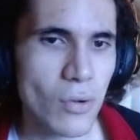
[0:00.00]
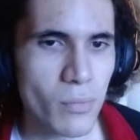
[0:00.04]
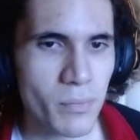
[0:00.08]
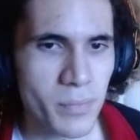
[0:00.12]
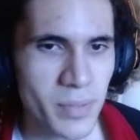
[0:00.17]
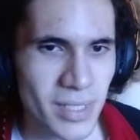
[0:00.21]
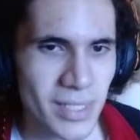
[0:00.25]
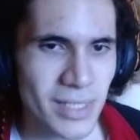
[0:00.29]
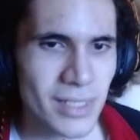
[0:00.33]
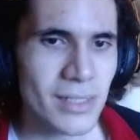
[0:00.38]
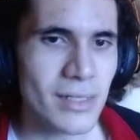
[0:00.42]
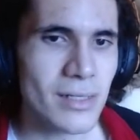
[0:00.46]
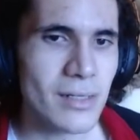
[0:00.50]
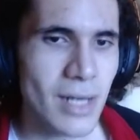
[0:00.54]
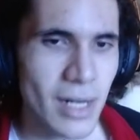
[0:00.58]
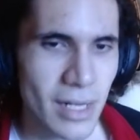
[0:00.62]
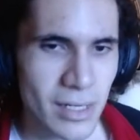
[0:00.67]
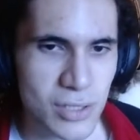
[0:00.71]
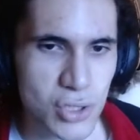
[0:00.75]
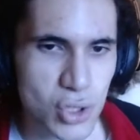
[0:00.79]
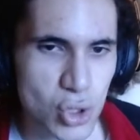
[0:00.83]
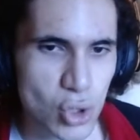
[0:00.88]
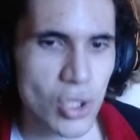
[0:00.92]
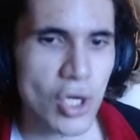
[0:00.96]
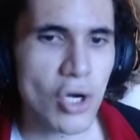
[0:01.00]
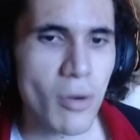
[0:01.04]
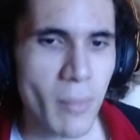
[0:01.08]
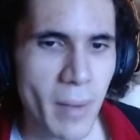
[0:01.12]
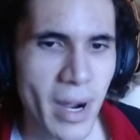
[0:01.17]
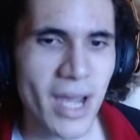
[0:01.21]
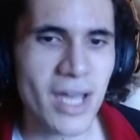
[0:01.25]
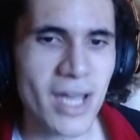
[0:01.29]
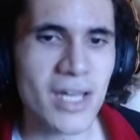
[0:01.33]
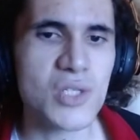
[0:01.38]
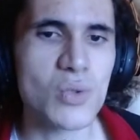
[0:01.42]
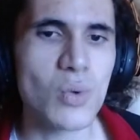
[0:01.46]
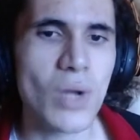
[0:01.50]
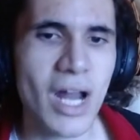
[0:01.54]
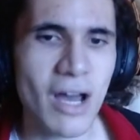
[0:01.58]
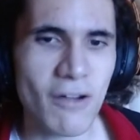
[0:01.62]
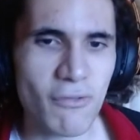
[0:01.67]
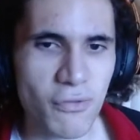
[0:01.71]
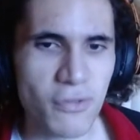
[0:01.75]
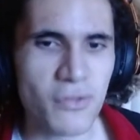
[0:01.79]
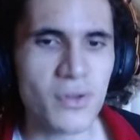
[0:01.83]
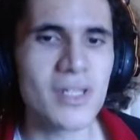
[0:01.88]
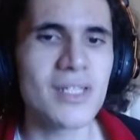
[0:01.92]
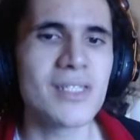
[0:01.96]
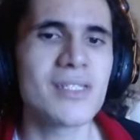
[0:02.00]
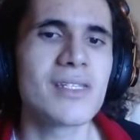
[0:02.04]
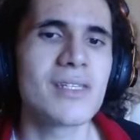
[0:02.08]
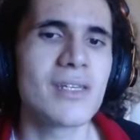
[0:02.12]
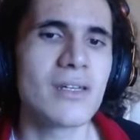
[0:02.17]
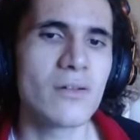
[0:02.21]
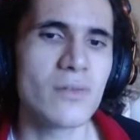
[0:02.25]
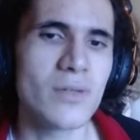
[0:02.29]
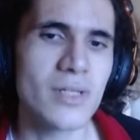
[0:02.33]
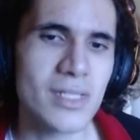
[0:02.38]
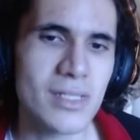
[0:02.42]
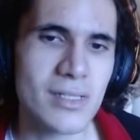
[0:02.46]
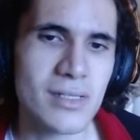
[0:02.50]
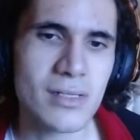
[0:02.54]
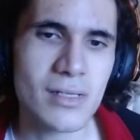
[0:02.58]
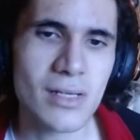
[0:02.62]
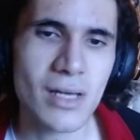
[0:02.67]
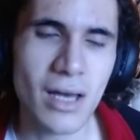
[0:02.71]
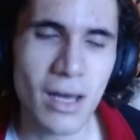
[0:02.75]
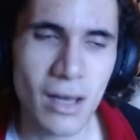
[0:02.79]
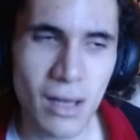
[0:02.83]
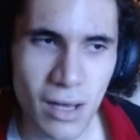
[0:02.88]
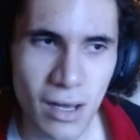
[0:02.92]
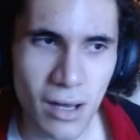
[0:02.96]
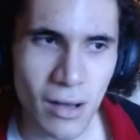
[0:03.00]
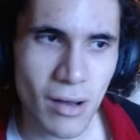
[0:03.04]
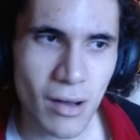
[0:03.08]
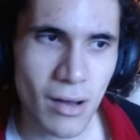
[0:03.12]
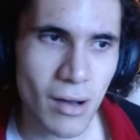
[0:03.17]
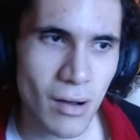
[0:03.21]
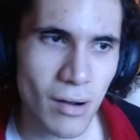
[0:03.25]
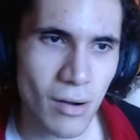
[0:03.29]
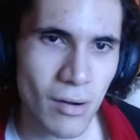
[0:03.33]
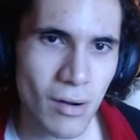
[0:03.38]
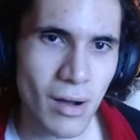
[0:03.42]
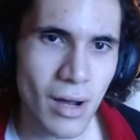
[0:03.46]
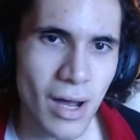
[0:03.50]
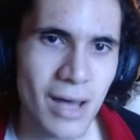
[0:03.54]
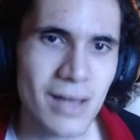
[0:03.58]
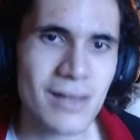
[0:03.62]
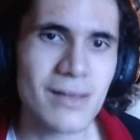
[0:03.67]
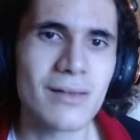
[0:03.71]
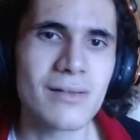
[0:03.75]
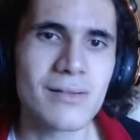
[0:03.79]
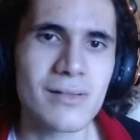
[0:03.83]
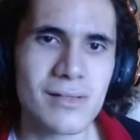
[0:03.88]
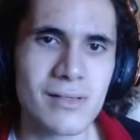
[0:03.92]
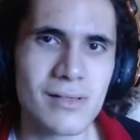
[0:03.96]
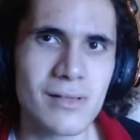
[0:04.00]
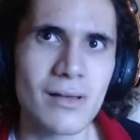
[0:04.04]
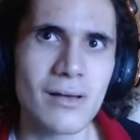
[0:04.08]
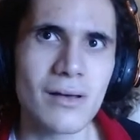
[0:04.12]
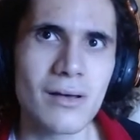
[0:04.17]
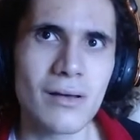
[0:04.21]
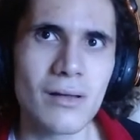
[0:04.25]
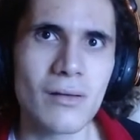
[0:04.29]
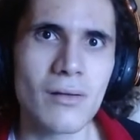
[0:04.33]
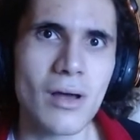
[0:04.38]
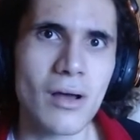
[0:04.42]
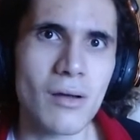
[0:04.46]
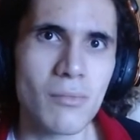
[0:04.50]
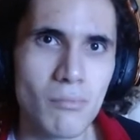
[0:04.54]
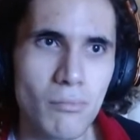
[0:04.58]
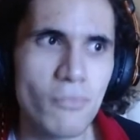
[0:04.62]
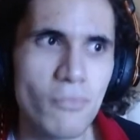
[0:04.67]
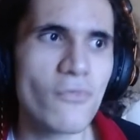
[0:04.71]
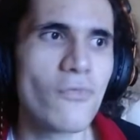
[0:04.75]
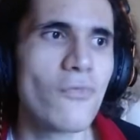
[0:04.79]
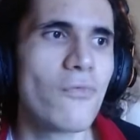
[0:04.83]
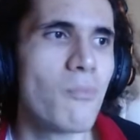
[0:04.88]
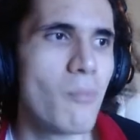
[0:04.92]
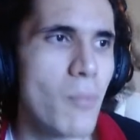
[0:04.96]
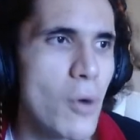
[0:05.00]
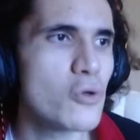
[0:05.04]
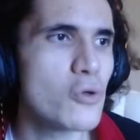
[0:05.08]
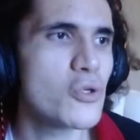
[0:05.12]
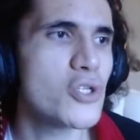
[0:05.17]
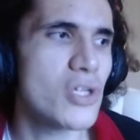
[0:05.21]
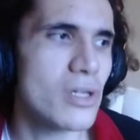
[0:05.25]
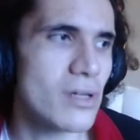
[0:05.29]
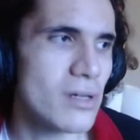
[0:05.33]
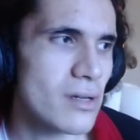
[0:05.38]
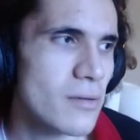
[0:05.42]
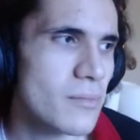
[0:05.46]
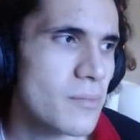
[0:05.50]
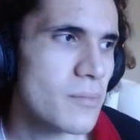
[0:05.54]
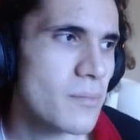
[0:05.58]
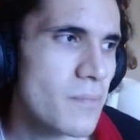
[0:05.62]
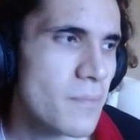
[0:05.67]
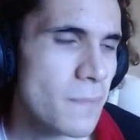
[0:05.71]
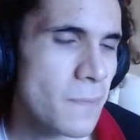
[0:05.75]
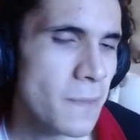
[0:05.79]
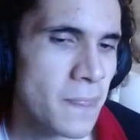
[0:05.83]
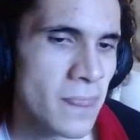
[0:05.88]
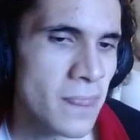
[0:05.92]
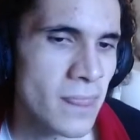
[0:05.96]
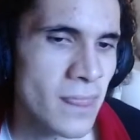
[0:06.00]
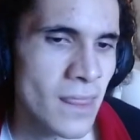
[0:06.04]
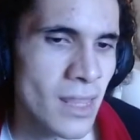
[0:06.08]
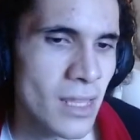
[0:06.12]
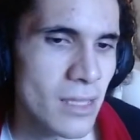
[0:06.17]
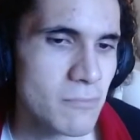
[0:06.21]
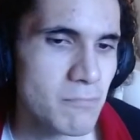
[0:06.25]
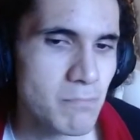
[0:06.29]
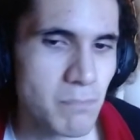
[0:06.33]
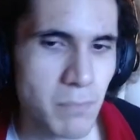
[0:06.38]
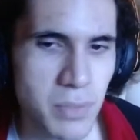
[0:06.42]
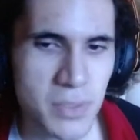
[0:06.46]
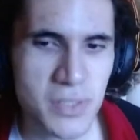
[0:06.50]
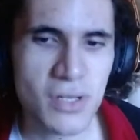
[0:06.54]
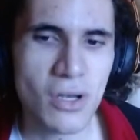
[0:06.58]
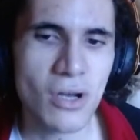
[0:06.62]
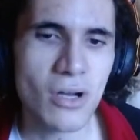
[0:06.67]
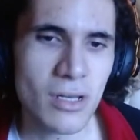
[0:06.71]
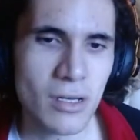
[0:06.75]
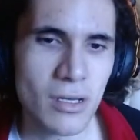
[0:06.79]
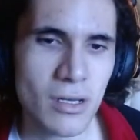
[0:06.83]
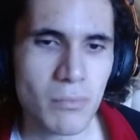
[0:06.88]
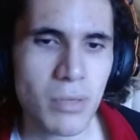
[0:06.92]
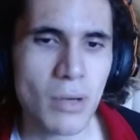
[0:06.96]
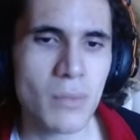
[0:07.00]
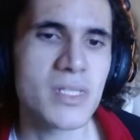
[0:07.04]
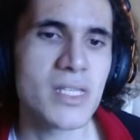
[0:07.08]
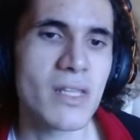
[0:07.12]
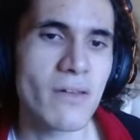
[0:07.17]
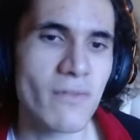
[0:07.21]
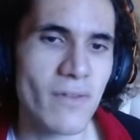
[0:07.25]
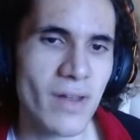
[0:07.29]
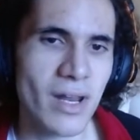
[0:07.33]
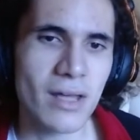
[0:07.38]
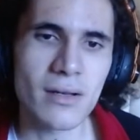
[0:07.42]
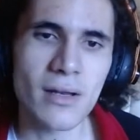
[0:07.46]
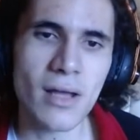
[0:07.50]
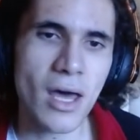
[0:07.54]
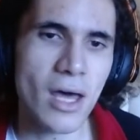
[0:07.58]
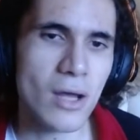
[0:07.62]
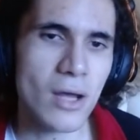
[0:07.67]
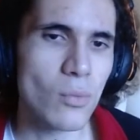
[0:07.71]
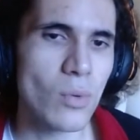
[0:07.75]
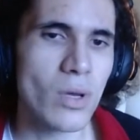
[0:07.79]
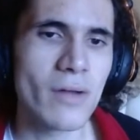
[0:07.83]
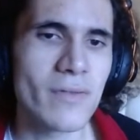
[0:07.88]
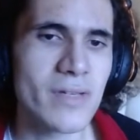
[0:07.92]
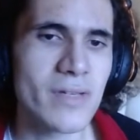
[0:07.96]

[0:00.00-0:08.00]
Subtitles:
be like Studio Amias will have 3 series as like motioned: Berserk, Promised Neverland, and whatever